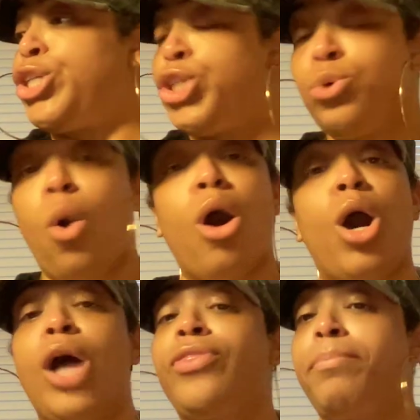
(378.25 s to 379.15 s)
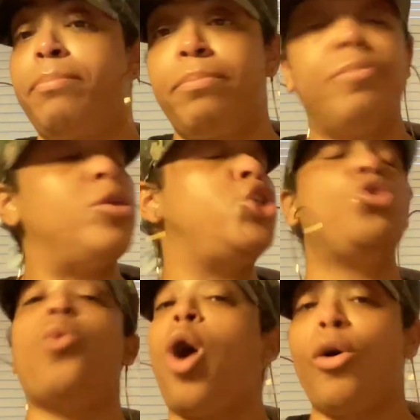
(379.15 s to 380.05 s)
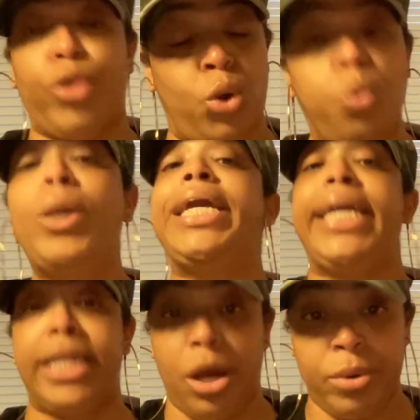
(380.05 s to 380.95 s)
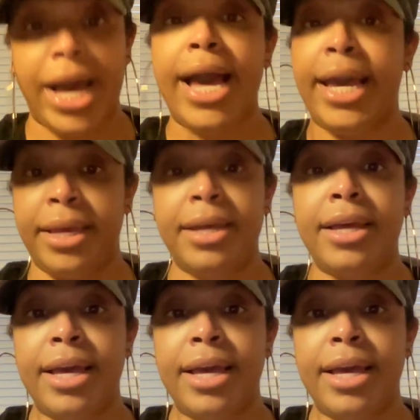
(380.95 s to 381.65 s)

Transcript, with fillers: You are the you are the queen, okay?